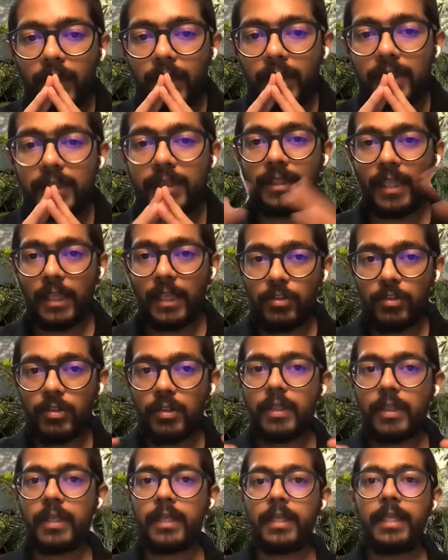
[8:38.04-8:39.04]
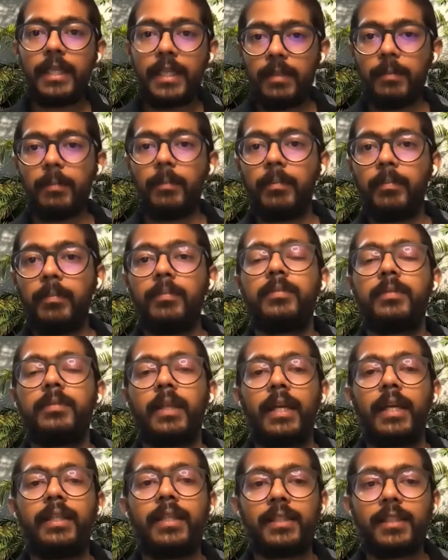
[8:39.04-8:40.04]
The central team,
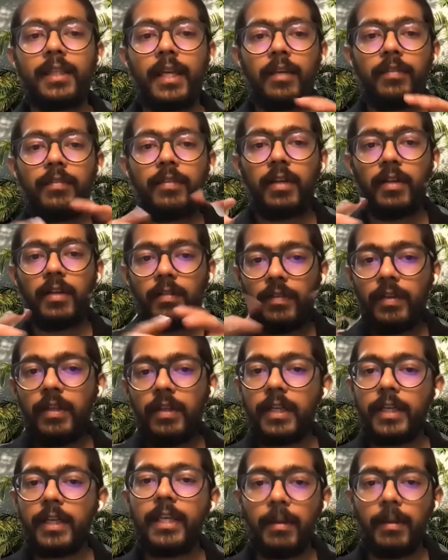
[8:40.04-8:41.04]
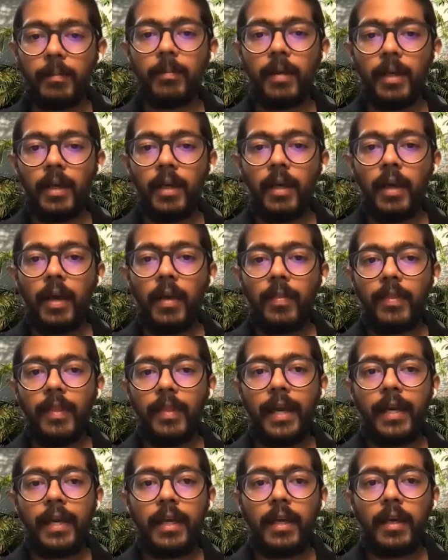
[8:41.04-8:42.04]
right? There's kind of a different team
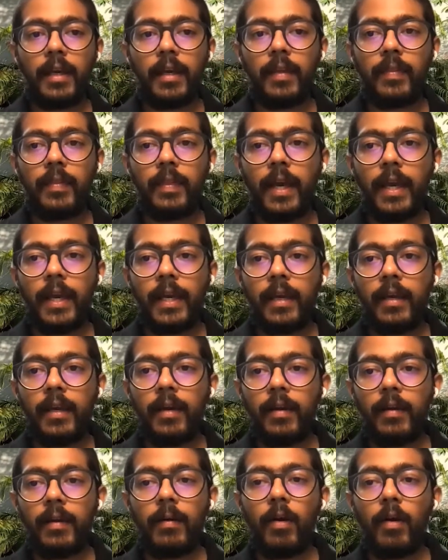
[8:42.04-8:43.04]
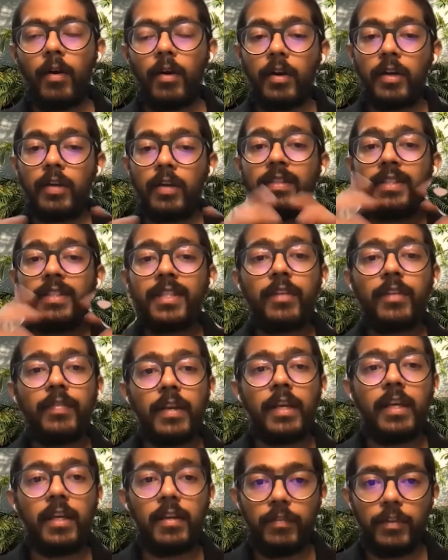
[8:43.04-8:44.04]
or a different set of
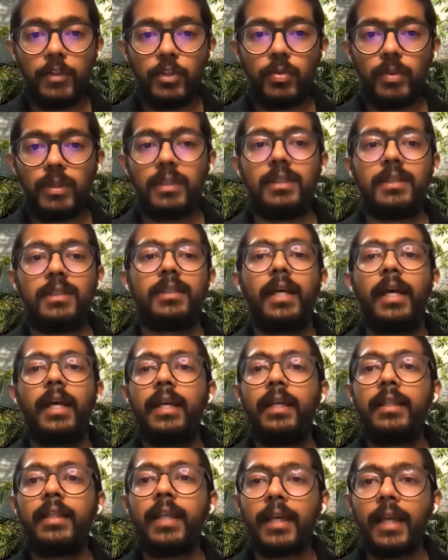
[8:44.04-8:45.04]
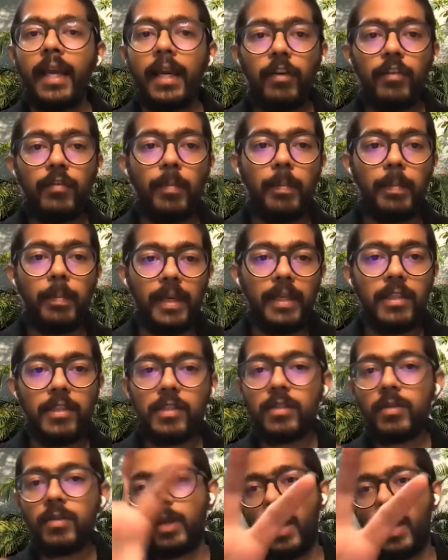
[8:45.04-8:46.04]
individuals, right? That kind of
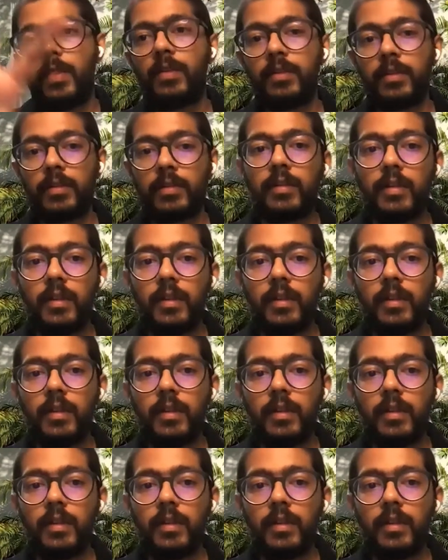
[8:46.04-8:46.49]
brings together